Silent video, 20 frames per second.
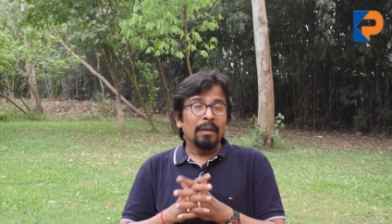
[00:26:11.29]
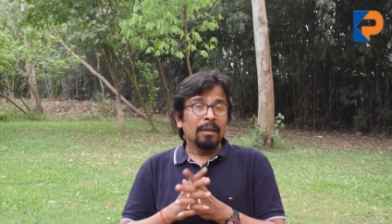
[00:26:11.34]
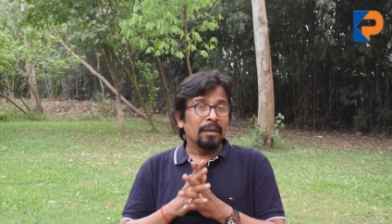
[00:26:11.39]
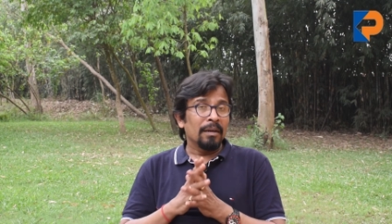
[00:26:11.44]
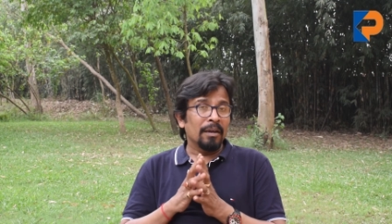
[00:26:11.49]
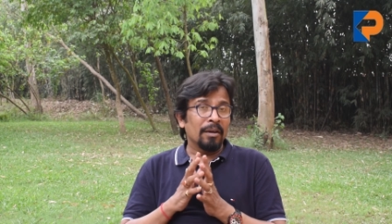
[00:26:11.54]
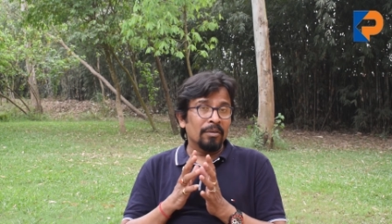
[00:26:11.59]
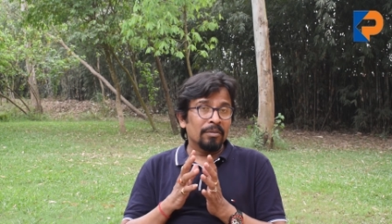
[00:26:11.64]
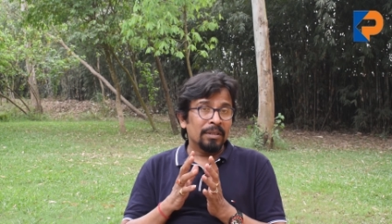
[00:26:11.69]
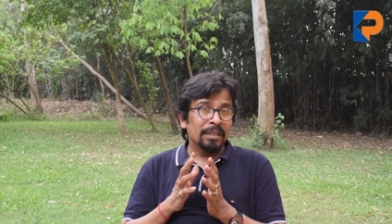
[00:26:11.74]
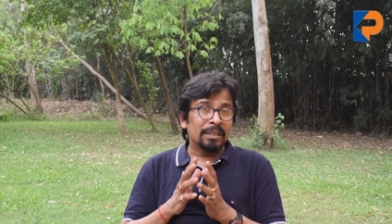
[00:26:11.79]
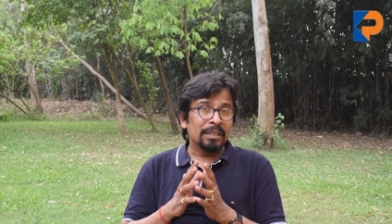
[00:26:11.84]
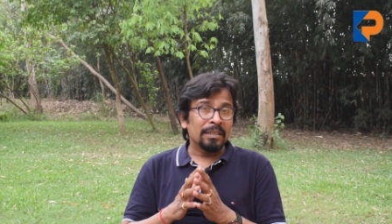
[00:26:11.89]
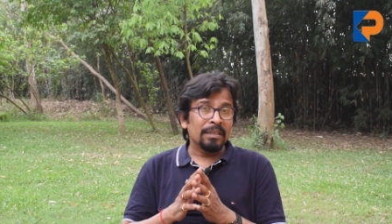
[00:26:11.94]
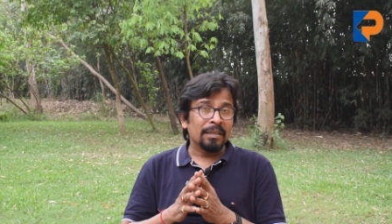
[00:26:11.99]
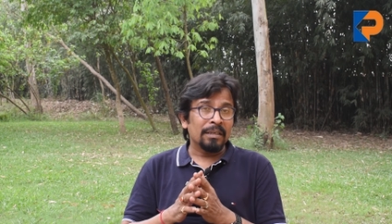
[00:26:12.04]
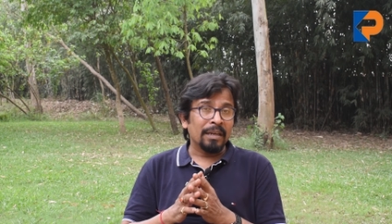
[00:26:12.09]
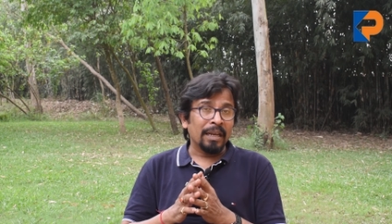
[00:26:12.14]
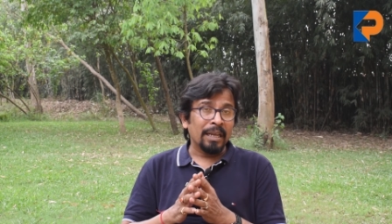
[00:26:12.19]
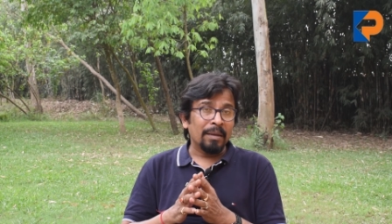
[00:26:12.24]
Now this
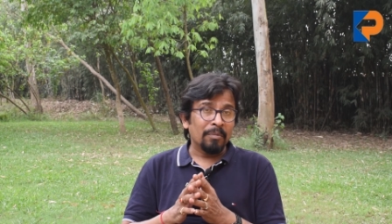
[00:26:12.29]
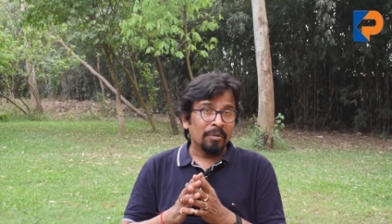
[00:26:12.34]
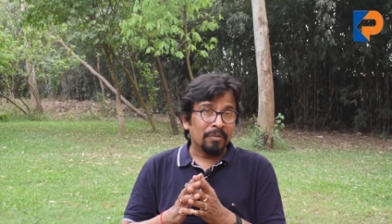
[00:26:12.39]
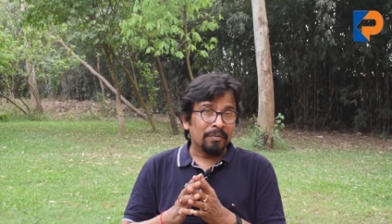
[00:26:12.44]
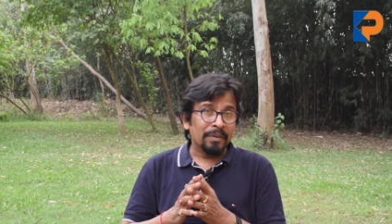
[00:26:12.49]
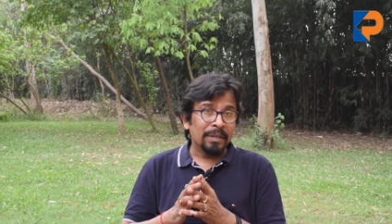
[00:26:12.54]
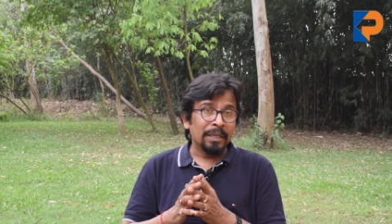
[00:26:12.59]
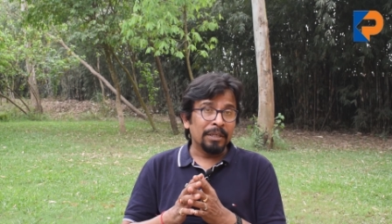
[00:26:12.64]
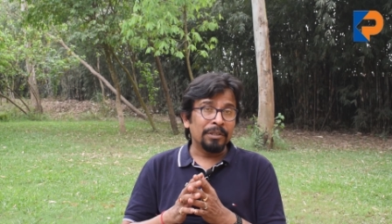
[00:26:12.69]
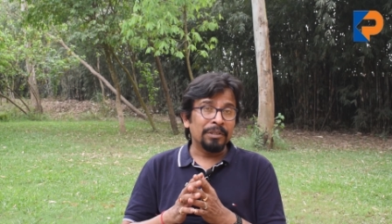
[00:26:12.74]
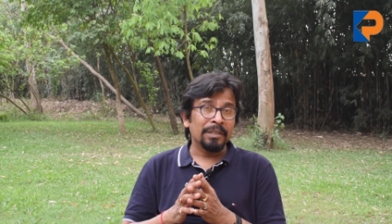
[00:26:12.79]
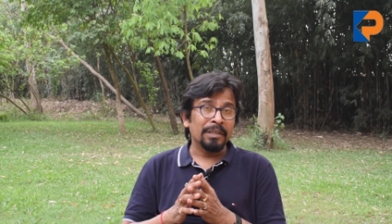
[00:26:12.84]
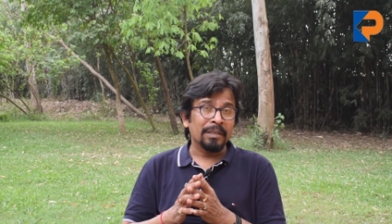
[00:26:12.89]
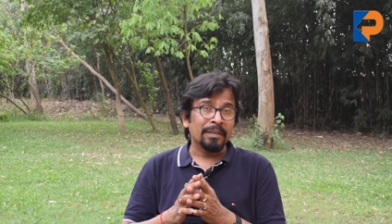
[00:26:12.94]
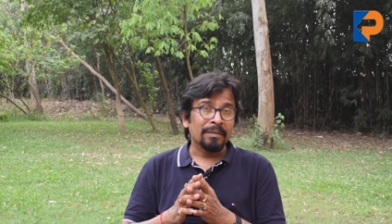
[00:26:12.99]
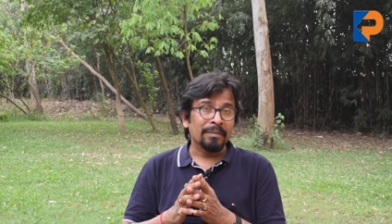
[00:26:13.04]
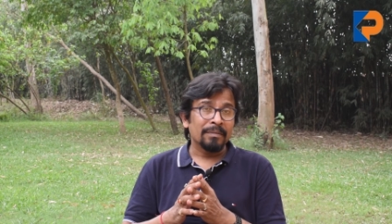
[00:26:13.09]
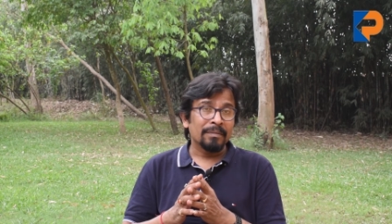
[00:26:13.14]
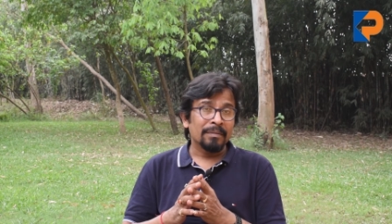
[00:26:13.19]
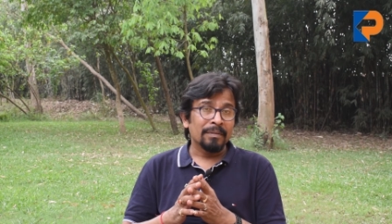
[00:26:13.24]
is a time of
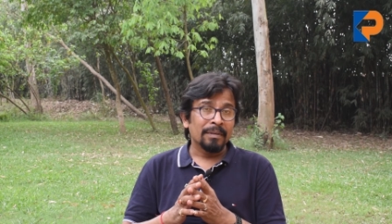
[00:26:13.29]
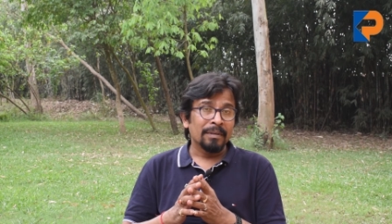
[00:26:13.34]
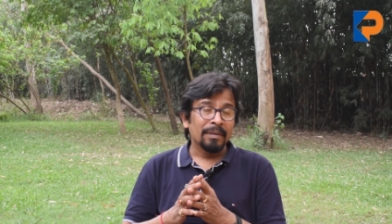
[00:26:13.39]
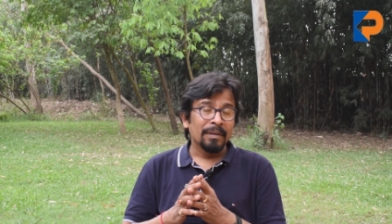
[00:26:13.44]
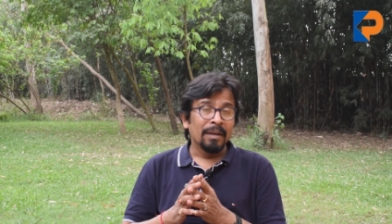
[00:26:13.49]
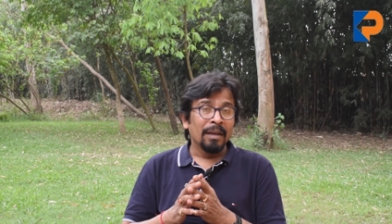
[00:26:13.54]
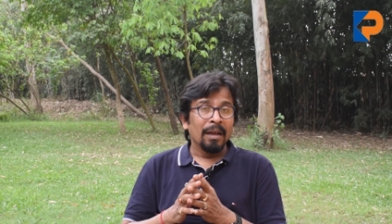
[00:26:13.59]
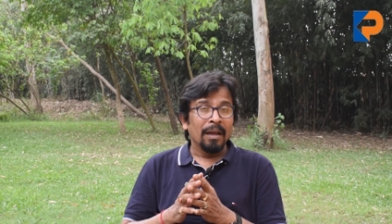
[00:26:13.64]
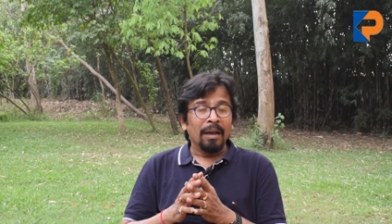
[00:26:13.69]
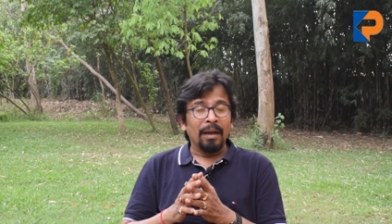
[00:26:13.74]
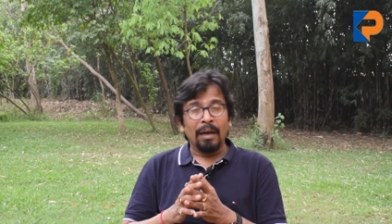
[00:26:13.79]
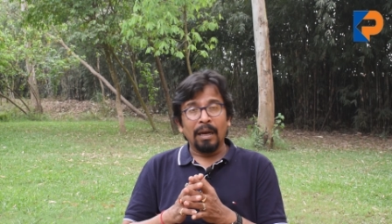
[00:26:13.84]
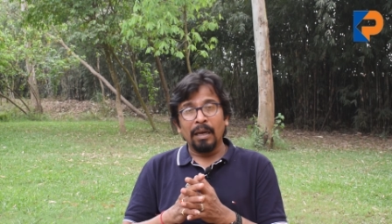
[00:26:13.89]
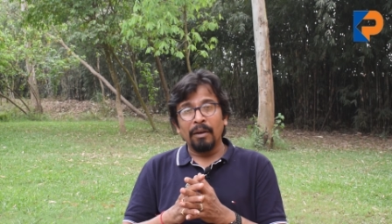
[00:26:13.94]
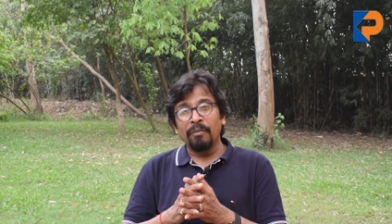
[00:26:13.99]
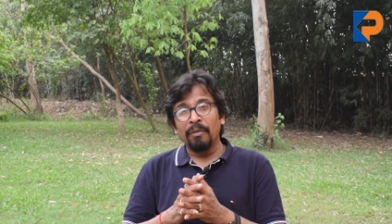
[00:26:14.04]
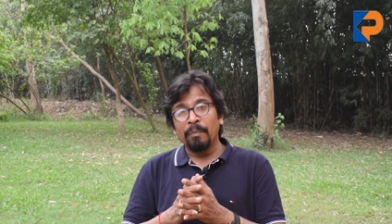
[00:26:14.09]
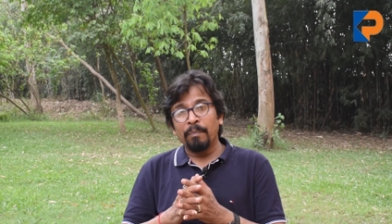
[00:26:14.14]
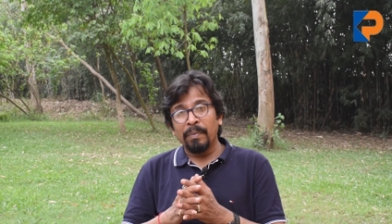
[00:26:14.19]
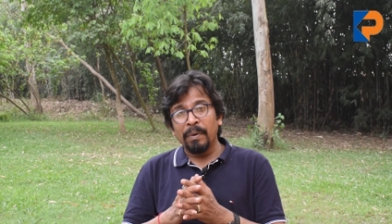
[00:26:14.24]
Asia.
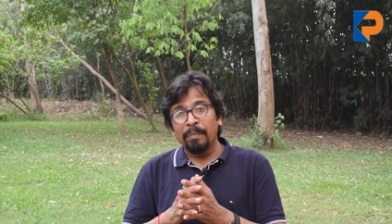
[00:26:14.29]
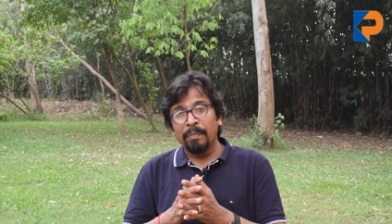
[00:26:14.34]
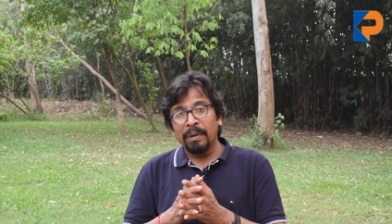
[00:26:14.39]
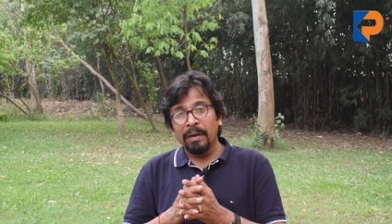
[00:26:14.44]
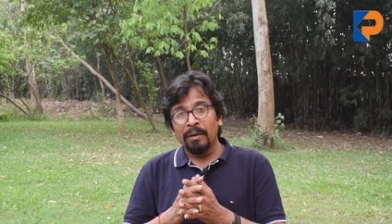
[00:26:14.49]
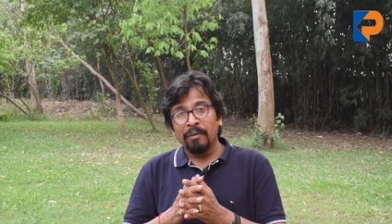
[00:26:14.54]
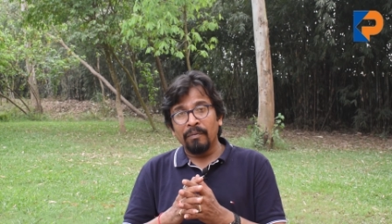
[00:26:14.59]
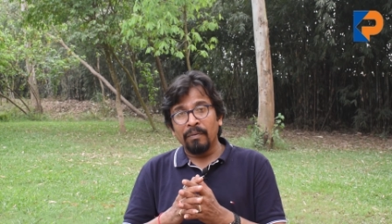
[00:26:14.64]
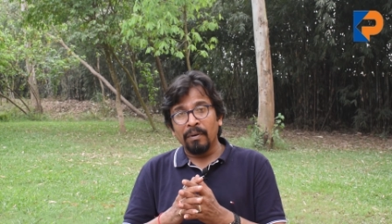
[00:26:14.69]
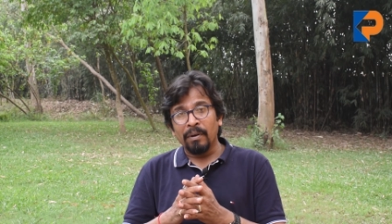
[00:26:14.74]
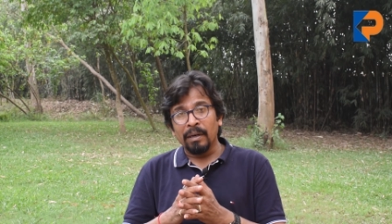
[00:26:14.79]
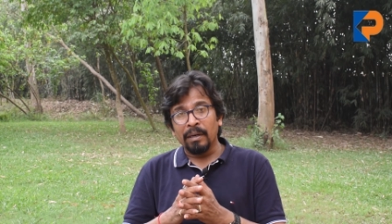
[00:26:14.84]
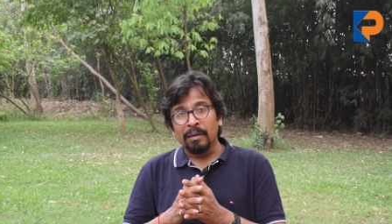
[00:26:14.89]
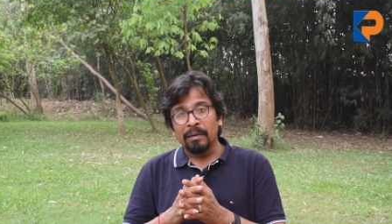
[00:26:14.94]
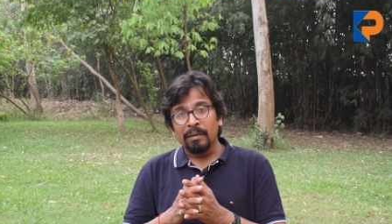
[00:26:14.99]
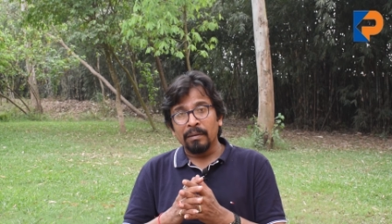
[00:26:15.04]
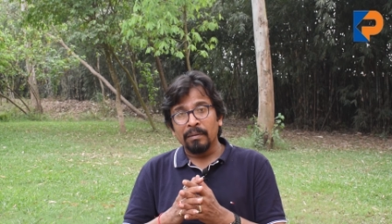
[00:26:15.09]
Are we prepared for it?